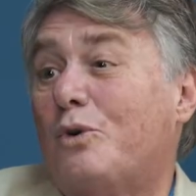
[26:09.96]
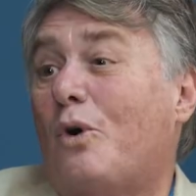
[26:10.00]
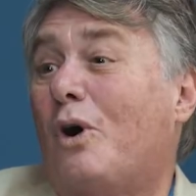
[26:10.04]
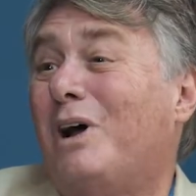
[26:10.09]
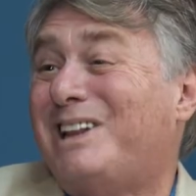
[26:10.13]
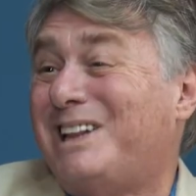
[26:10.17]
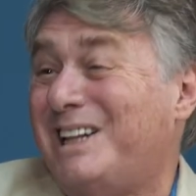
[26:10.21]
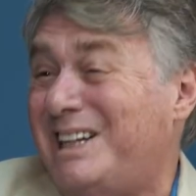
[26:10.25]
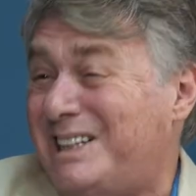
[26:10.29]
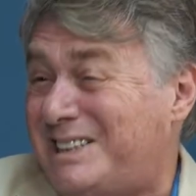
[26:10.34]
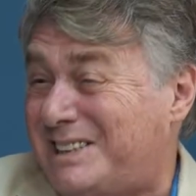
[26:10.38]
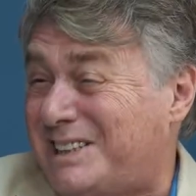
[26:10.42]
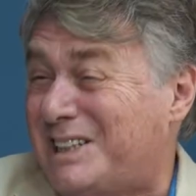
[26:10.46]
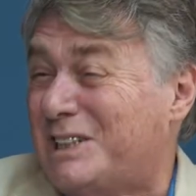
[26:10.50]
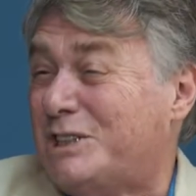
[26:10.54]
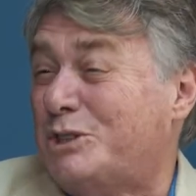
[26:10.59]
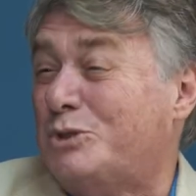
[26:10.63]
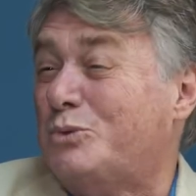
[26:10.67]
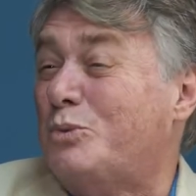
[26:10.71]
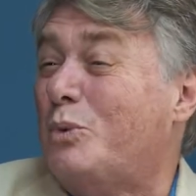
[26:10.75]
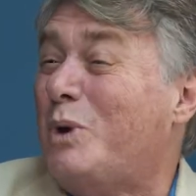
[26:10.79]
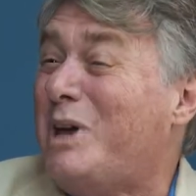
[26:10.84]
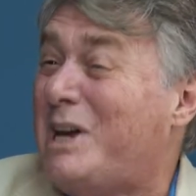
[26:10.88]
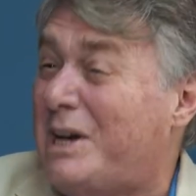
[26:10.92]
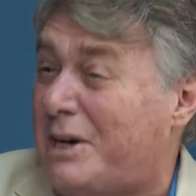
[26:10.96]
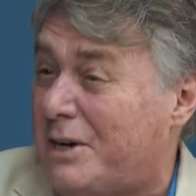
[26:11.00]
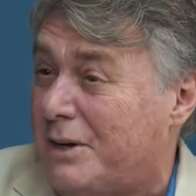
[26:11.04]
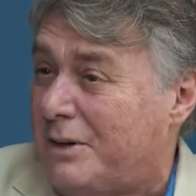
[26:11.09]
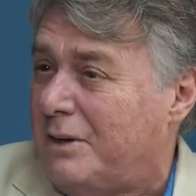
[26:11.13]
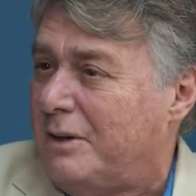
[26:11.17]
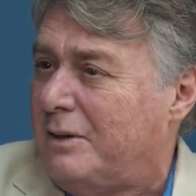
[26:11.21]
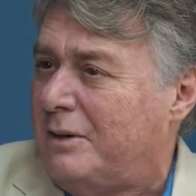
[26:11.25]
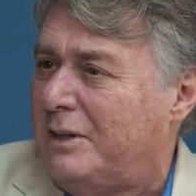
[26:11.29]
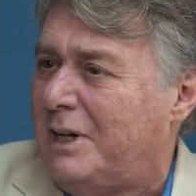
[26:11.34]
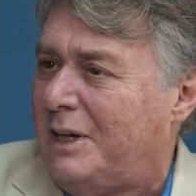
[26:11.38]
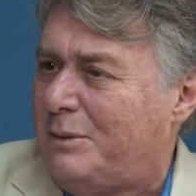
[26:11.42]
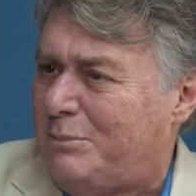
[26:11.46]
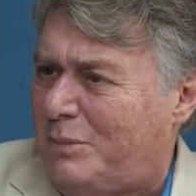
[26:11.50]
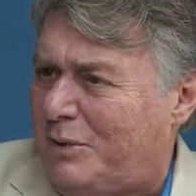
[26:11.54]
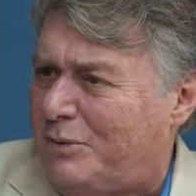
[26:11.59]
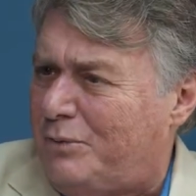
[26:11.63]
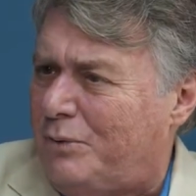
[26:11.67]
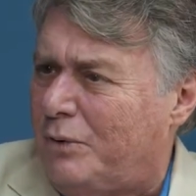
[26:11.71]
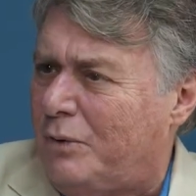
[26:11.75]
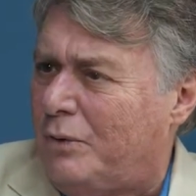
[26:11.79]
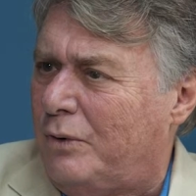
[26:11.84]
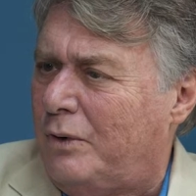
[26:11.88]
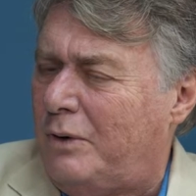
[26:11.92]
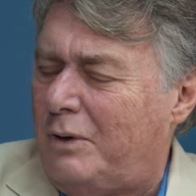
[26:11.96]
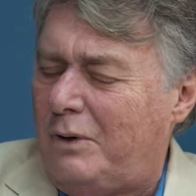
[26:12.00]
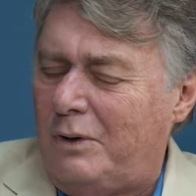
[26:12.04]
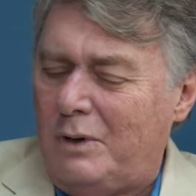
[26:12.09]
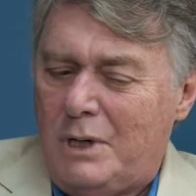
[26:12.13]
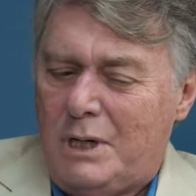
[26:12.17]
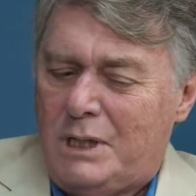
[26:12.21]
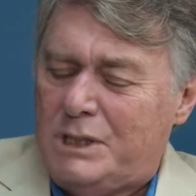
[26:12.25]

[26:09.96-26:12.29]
uh, at least as weaker than before.